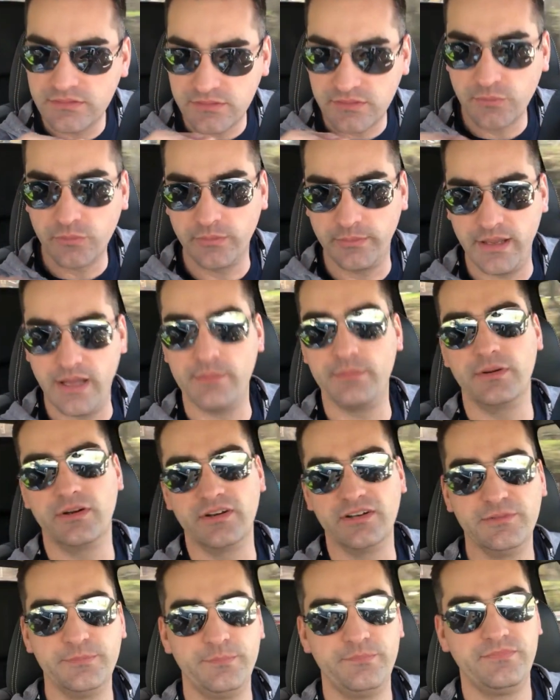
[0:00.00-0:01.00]
to
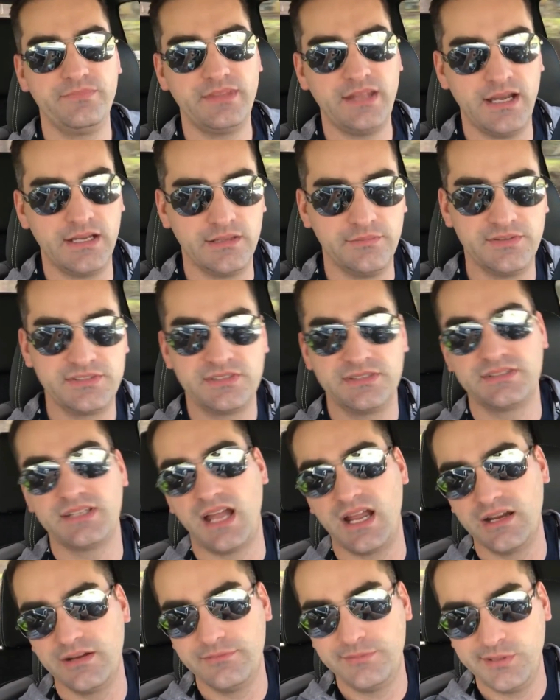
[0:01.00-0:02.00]
remember out of this
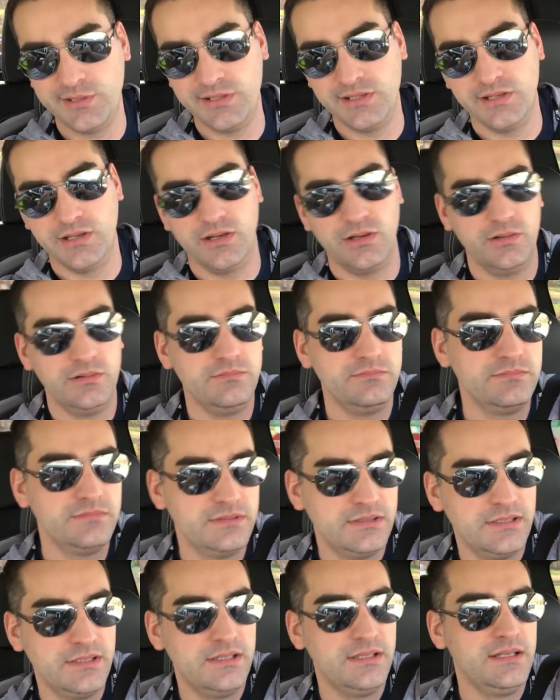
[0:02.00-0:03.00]
entire video
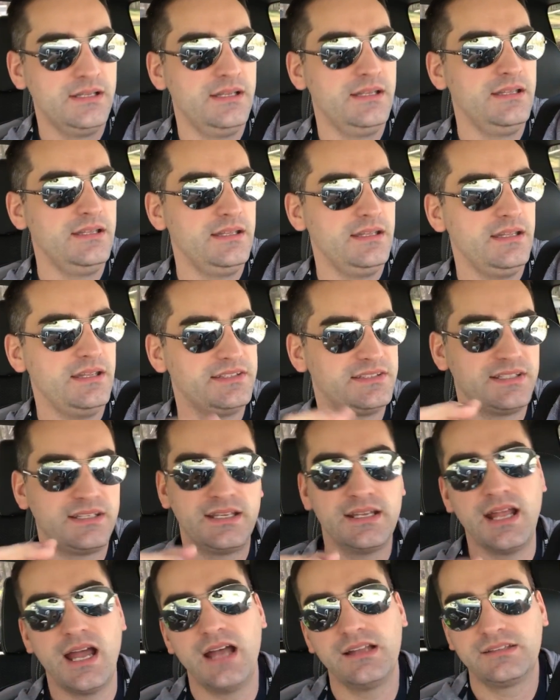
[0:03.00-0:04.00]
is to
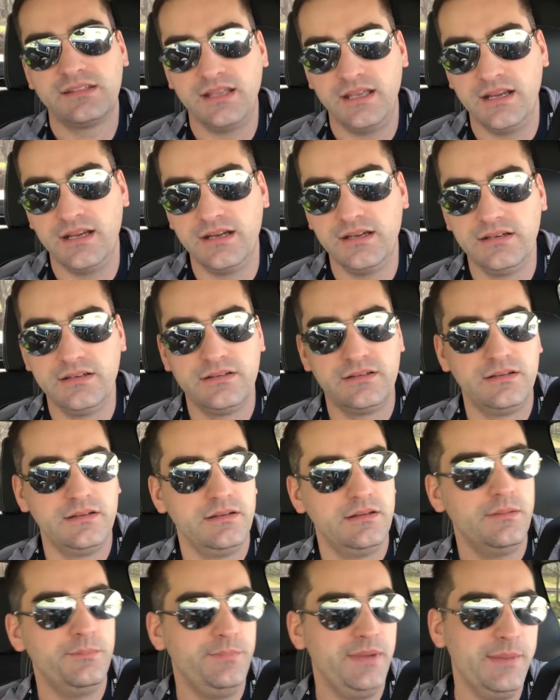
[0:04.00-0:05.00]
get out there,
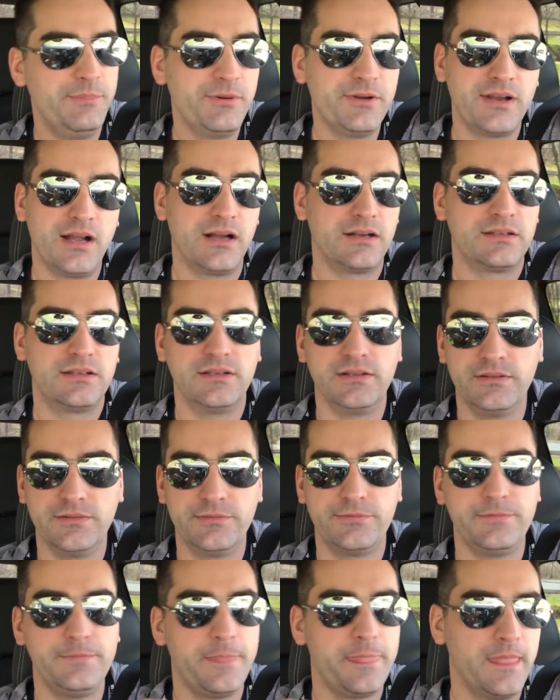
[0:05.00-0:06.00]
be productive,
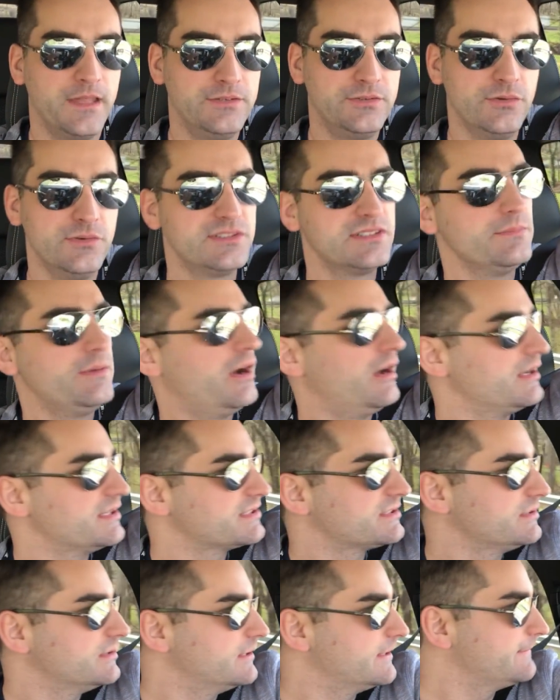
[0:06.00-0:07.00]
do some
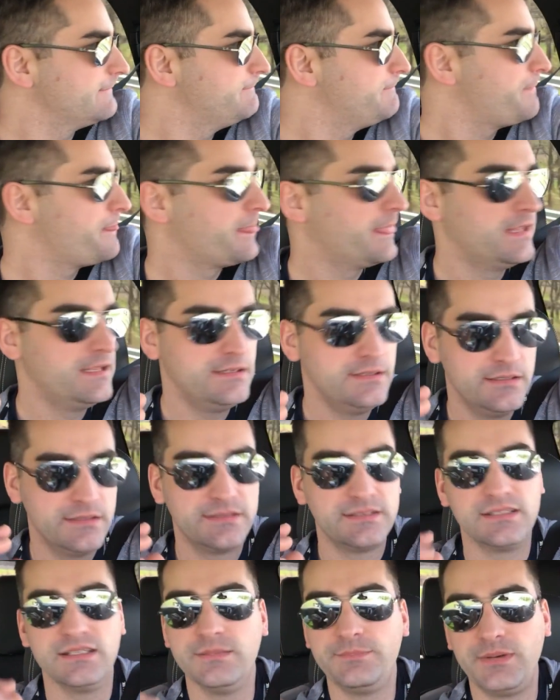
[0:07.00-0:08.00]
hustling,
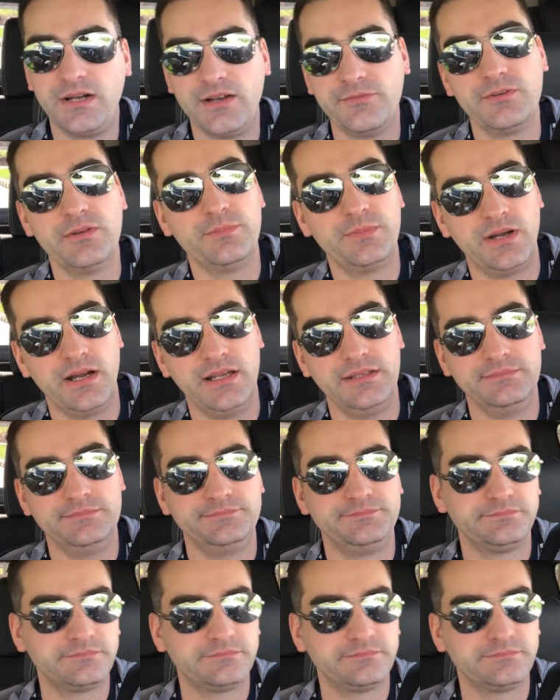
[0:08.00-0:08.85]
get up off your butt,